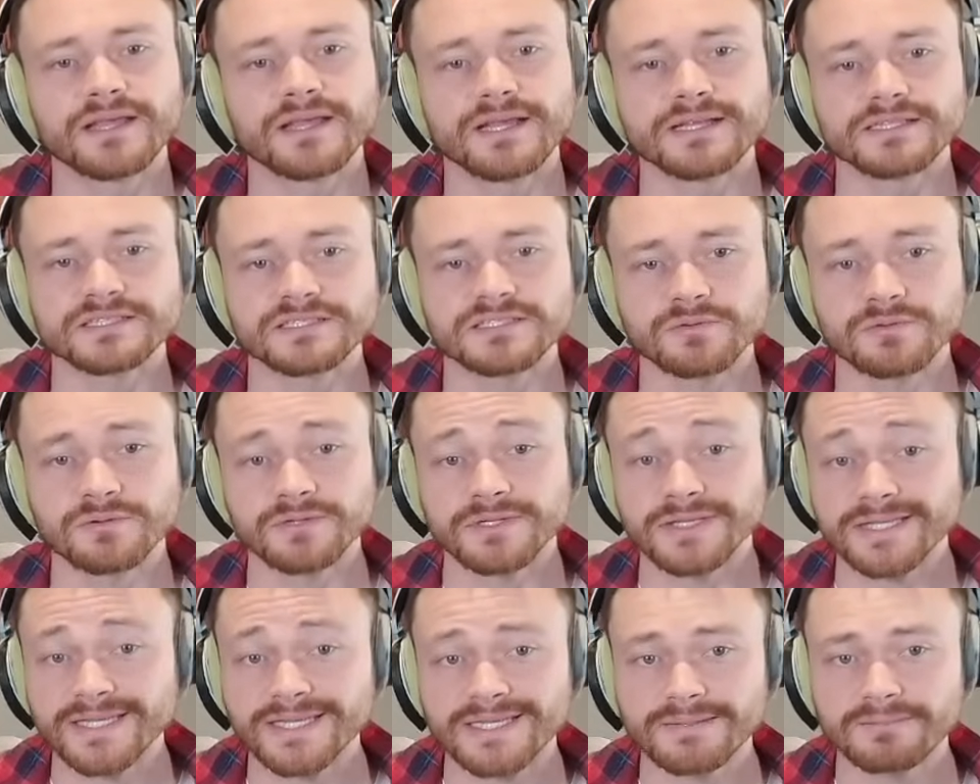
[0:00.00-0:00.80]
And so
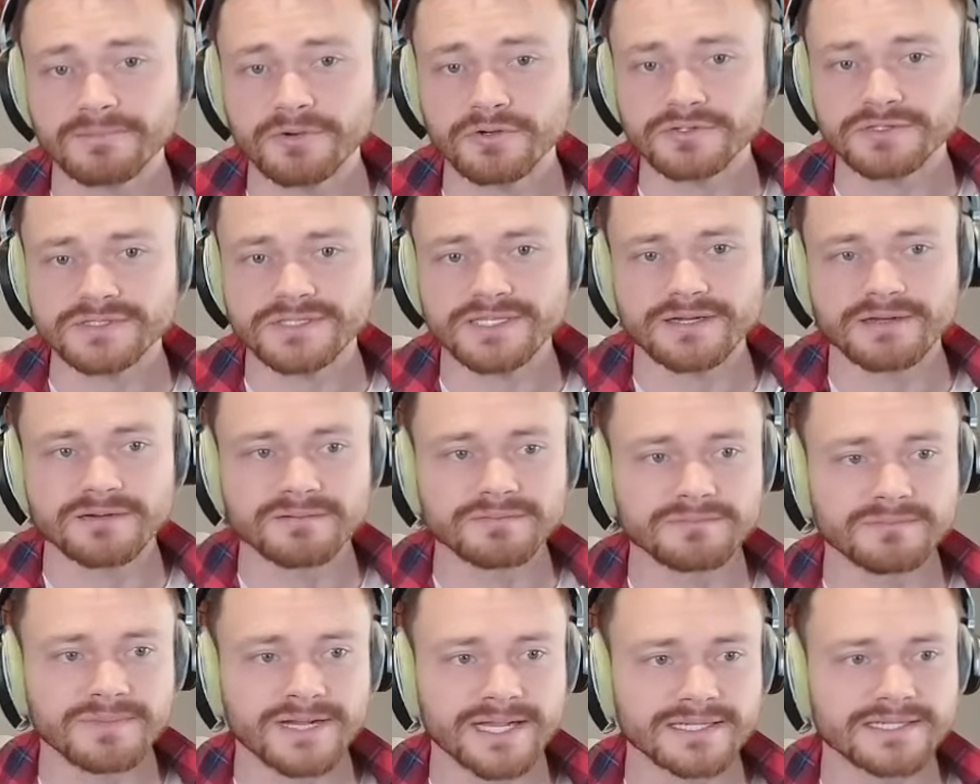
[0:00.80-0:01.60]
we're leaning mostly
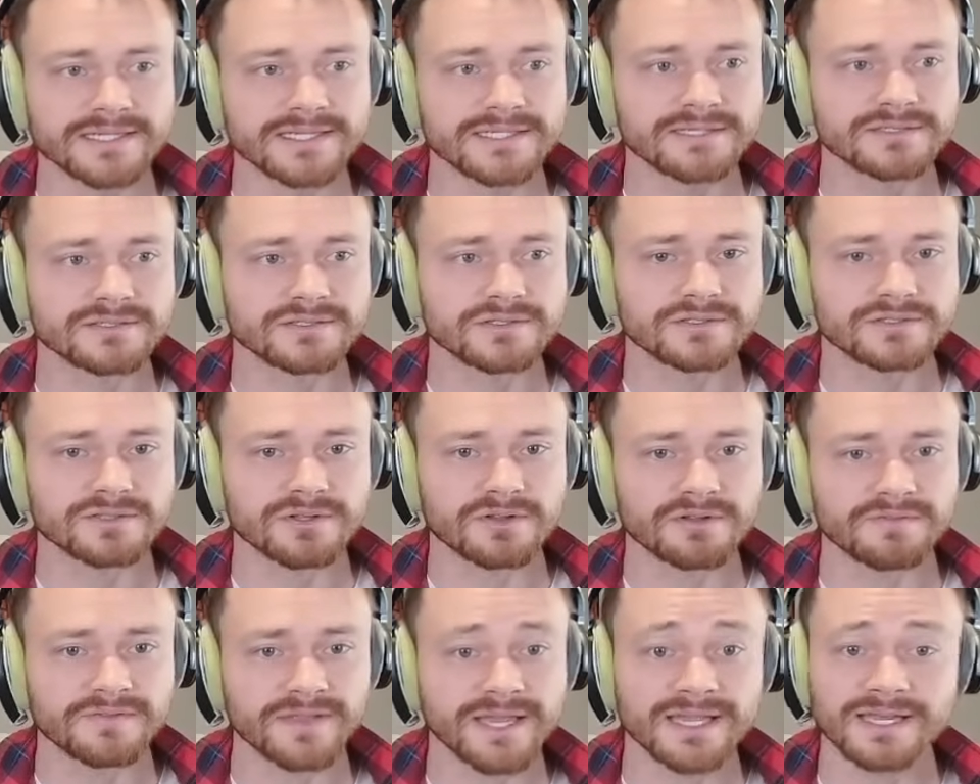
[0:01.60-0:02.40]
on binding to
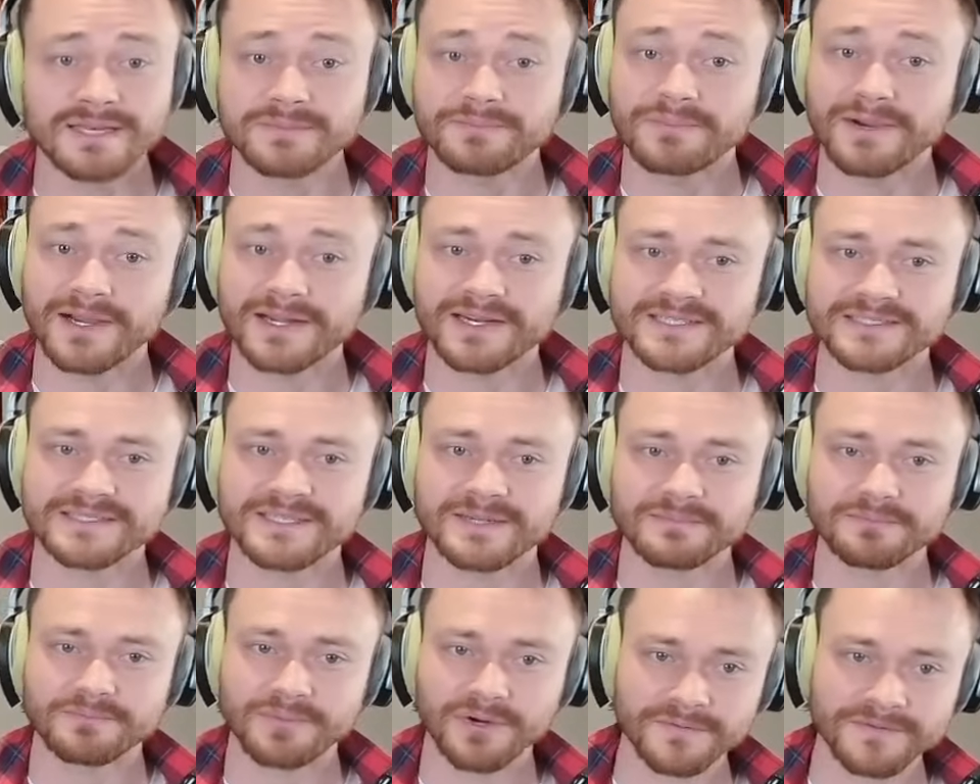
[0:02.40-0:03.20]
solve that, and binding is
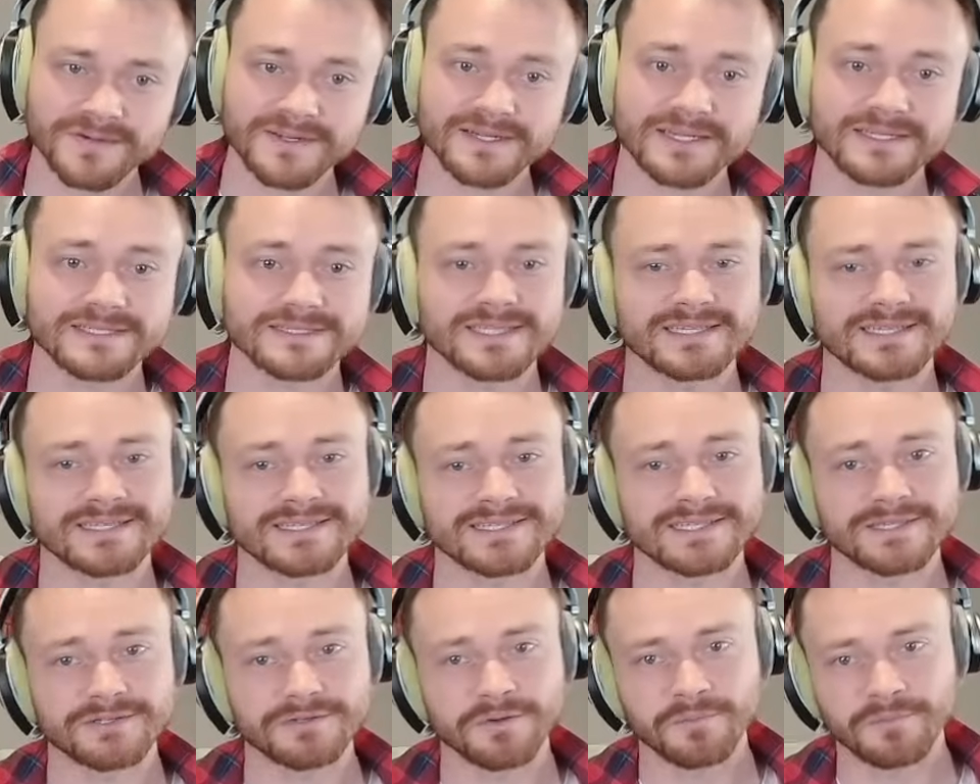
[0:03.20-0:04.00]
not perfect because they
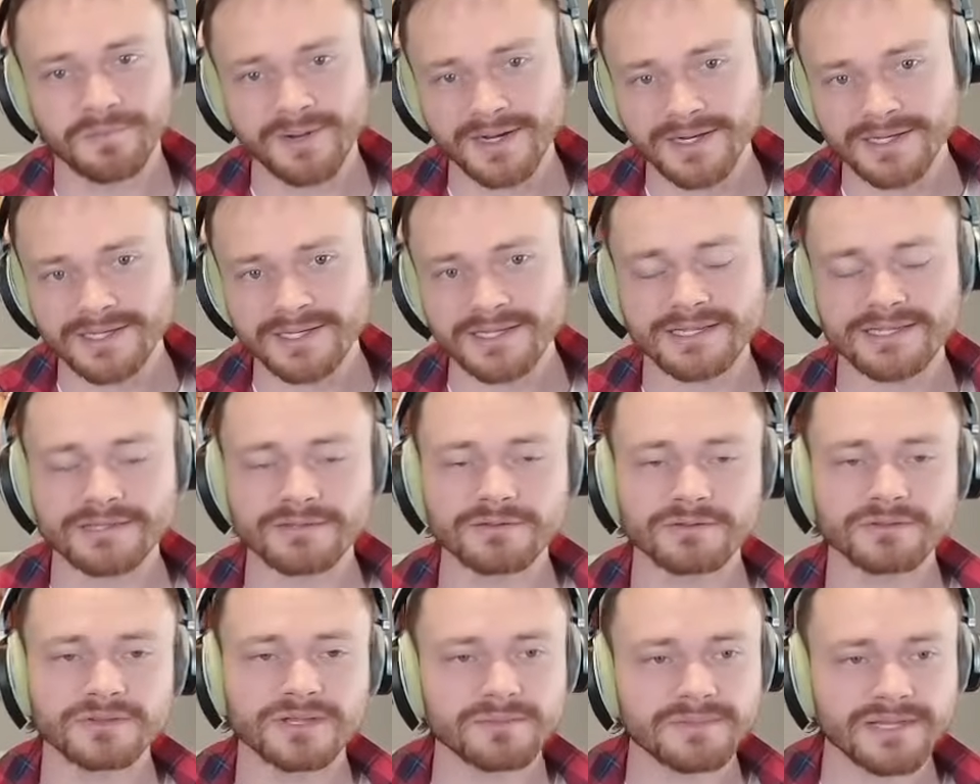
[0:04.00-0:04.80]
can kill your binding and
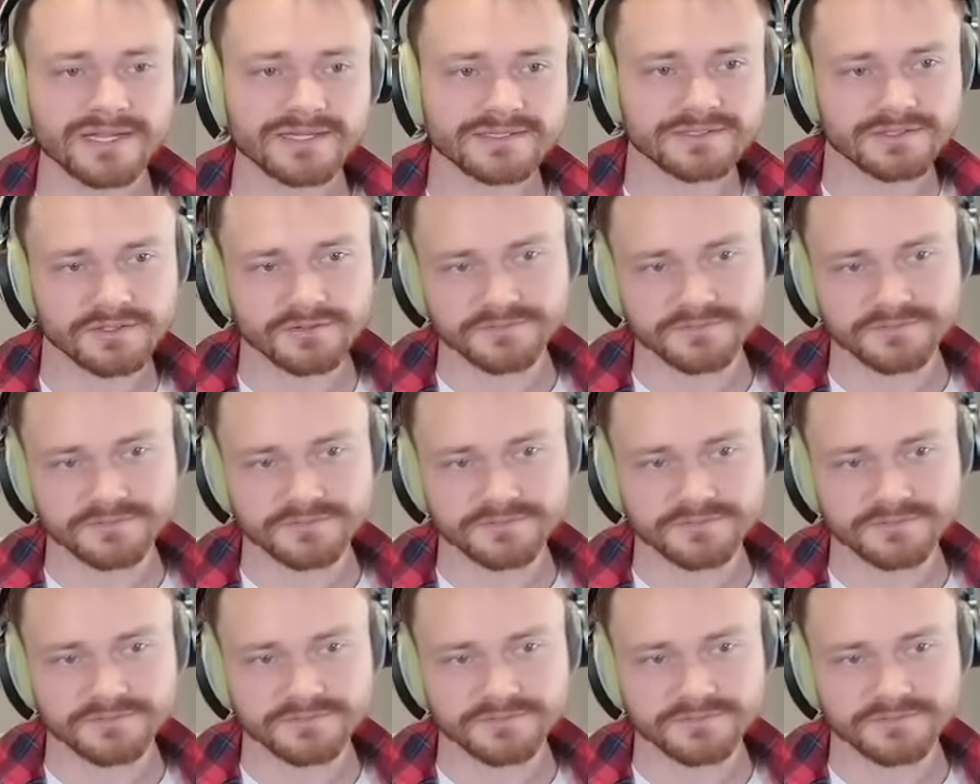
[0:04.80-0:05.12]
get their thing back.